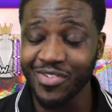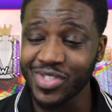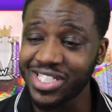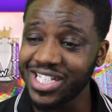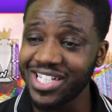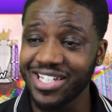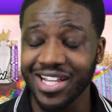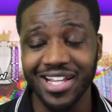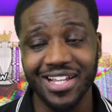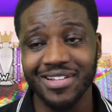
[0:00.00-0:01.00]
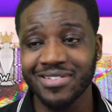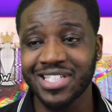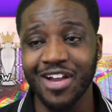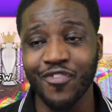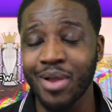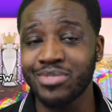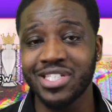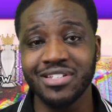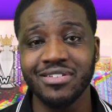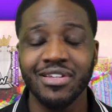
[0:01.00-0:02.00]
Obviously,
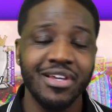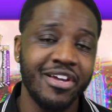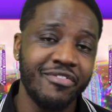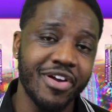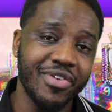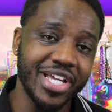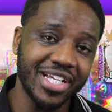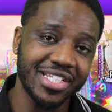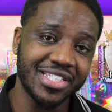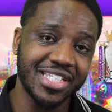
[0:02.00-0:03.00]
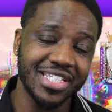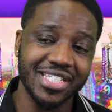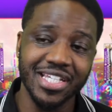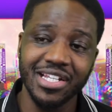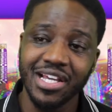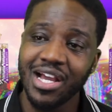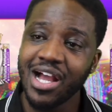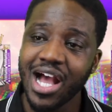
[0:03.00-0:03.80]
Southampton, very inconsistent.